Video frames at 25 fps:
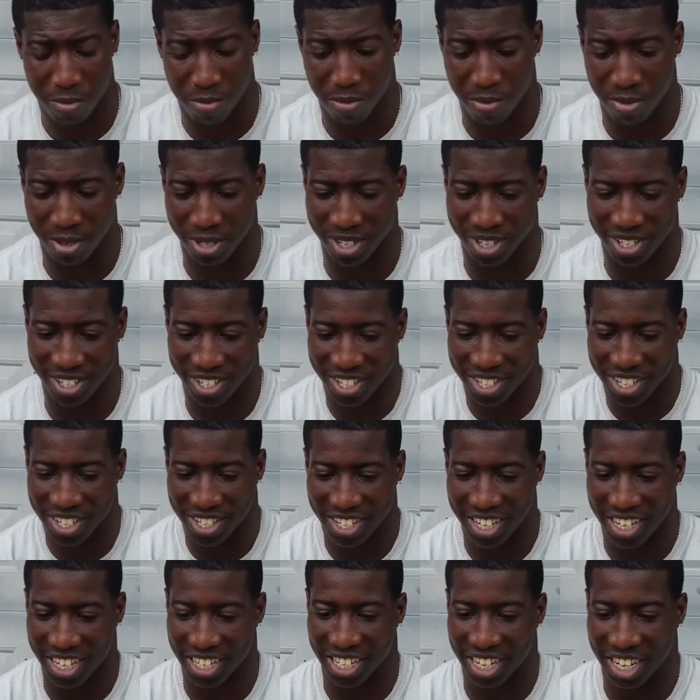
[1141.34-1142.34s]
But
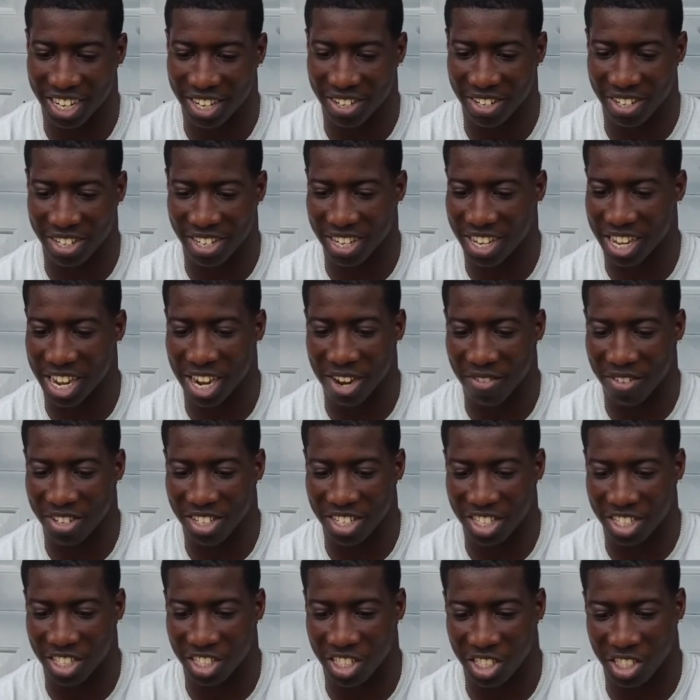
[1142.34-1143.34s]
that's how
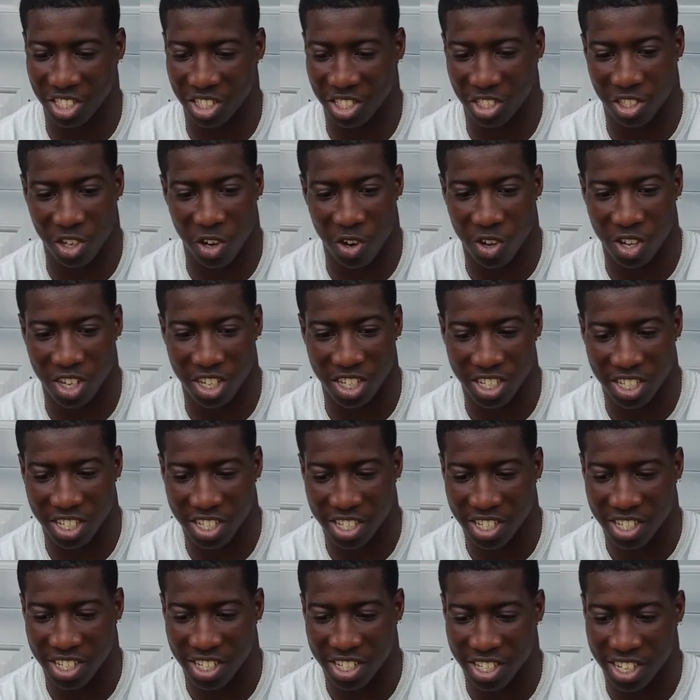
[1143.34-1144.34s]
everything just started.
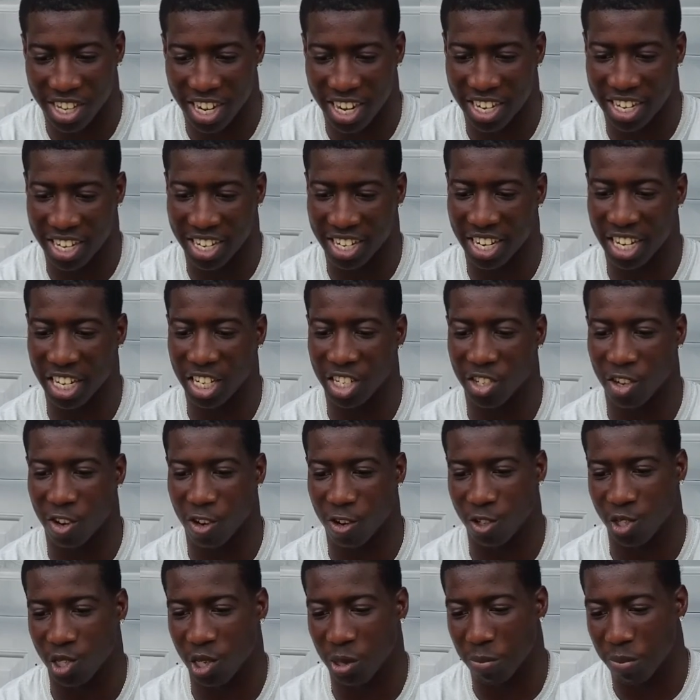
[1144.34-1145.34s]
And then they
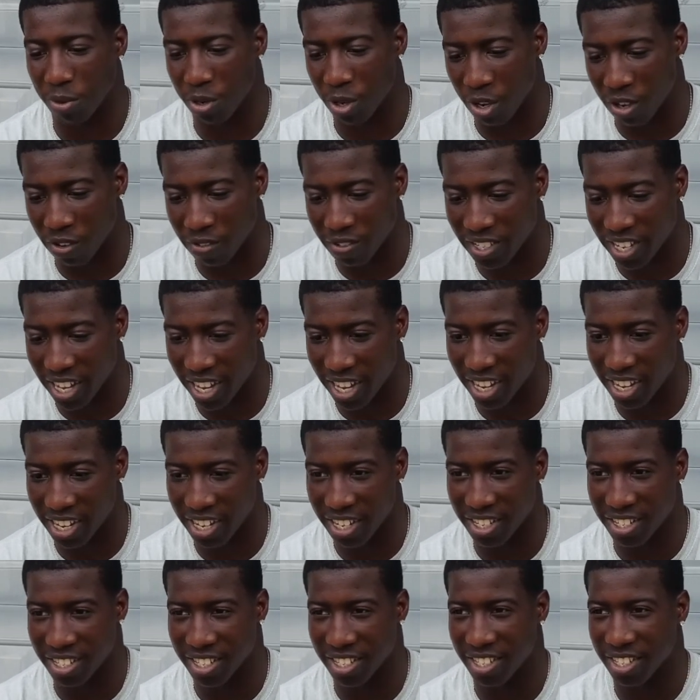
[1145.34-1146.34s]
started jumping off
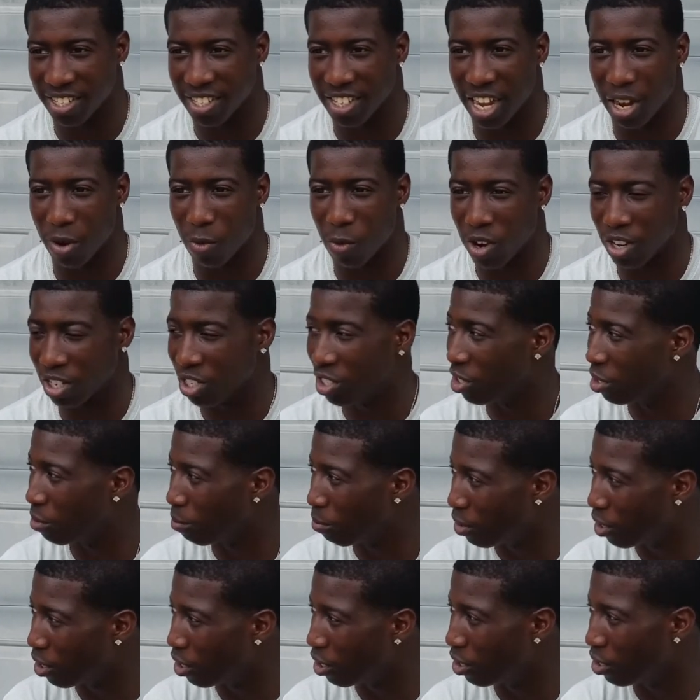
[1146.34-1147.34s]
sides, not watching the
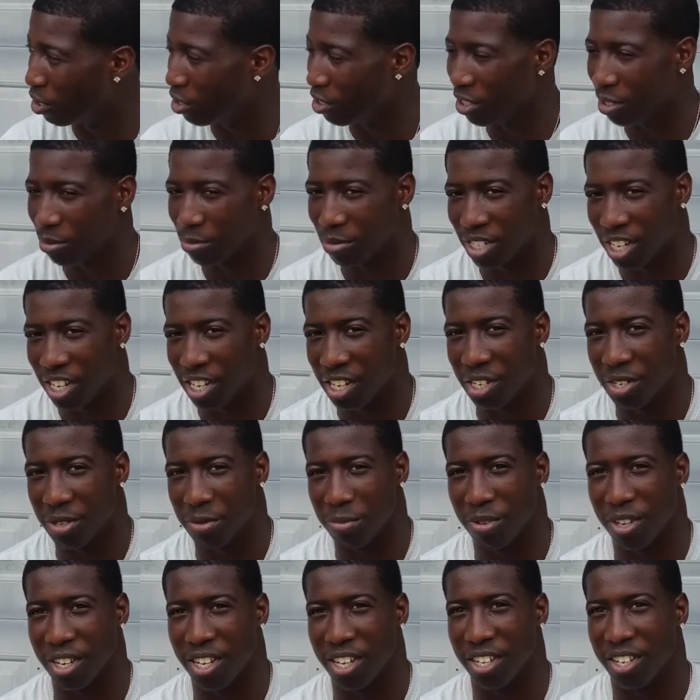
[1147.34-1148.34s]
ball. And I'm telling
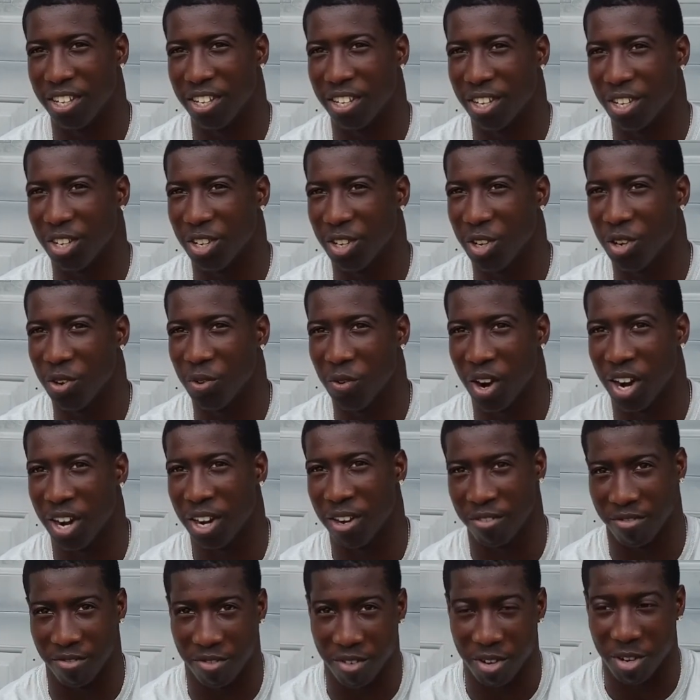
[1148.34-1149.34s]
them, like, you're right
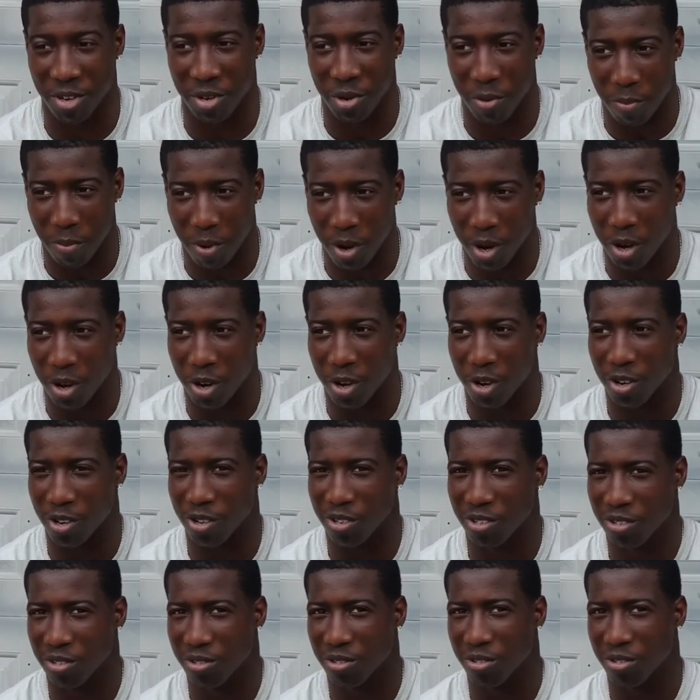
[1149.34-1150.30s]
in front of the ball.